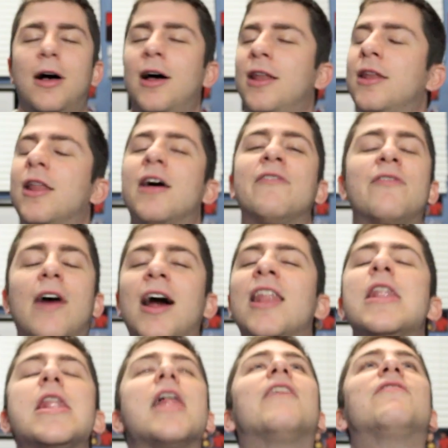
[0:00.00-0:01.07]
oh, I love, I
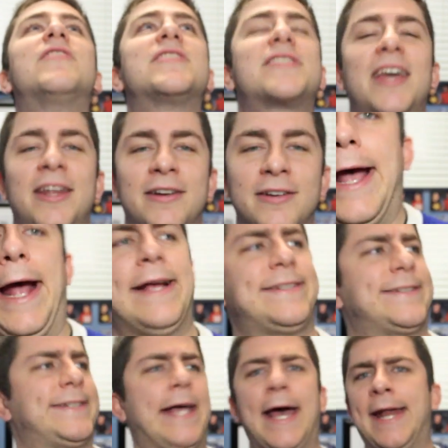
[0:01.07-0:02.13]
love this kid. Hey,
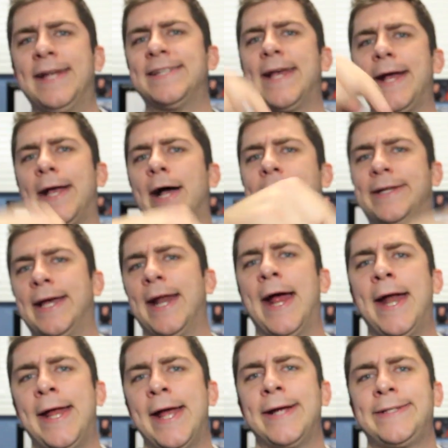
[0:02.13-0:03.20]
kid, he's a good
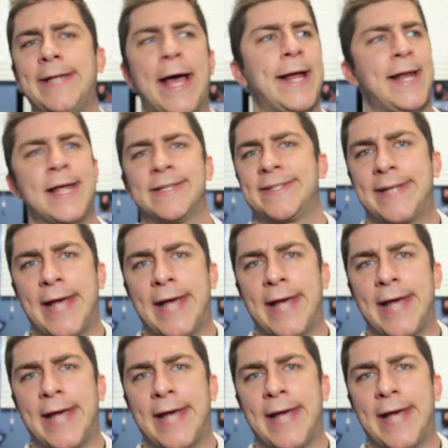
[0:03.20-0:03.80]
Canadian kid, this